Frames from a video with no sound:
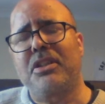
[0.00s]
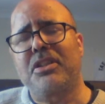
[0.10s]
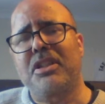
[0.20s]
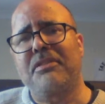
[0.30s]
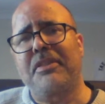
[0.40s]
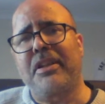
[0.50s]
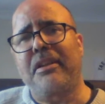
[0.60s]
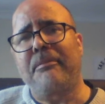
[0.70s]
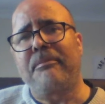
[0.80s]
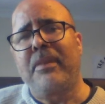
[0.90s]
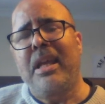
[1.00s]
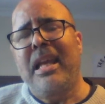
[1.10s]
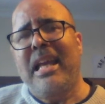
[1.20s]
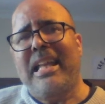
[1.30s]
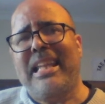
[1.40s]
undeservedly.
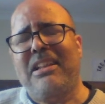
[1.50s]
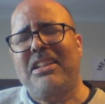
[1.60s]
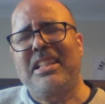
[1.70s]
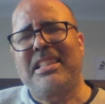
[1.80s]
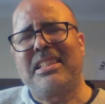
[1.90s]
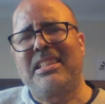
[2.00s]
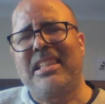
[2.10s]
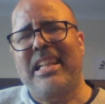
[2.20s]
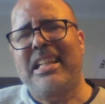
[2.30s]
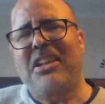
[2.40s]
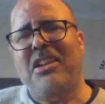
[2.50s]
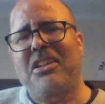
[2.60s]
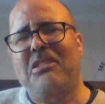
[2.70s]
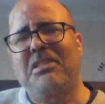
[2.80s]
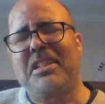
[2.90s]
Now, this isn't any
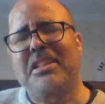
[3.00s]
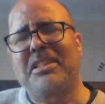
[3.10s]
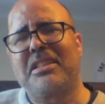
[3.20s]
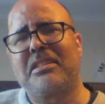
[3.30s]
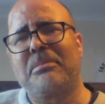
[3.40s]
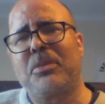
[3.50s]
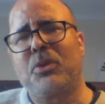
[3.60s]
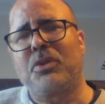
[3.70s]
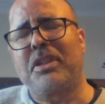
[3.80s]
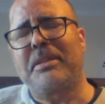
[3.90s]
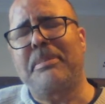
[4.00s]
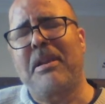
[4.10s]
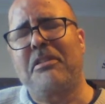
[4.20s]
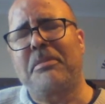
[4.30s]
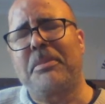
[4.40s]
kind of criticism or
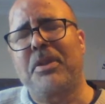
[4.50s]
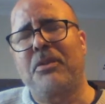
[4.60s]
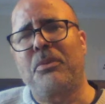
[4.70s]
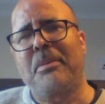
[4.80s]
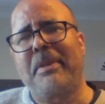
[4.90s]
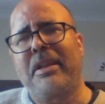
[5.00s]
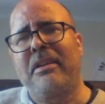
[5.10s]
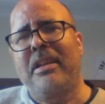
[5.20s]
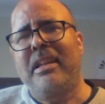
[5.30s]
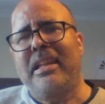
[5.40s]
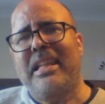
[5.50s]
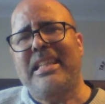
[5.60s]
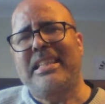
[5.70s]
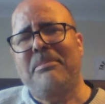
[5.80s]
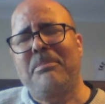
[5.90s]
disparagement of women.
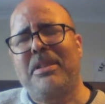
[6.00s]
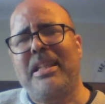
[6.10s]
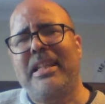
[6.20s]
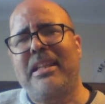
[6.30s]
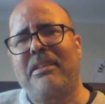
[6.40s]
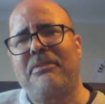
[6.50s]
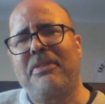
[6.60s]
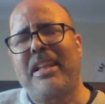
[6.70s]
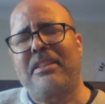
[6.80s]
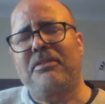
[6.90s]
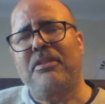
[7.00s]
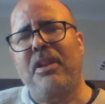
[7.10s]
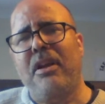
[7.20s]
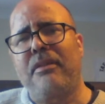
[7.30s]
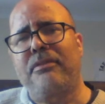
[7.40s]
It's simply a fact of
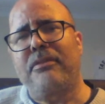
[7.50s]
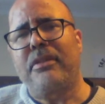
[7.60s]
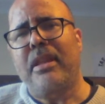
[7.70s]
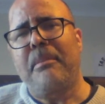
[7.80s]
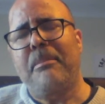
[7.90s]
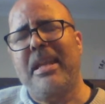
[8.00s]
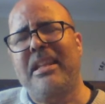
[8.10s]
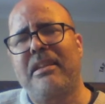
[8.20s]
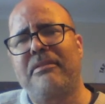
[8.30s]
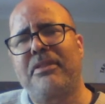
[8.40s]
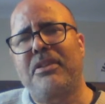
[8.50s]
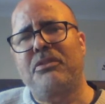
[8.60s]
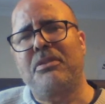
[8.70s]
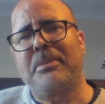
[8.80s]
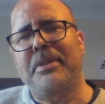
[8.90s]
life that men have
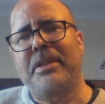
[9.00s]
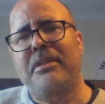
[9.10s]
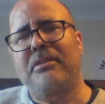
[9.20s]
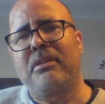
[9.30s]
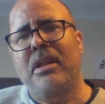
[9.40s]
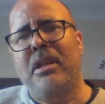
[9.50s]
contributed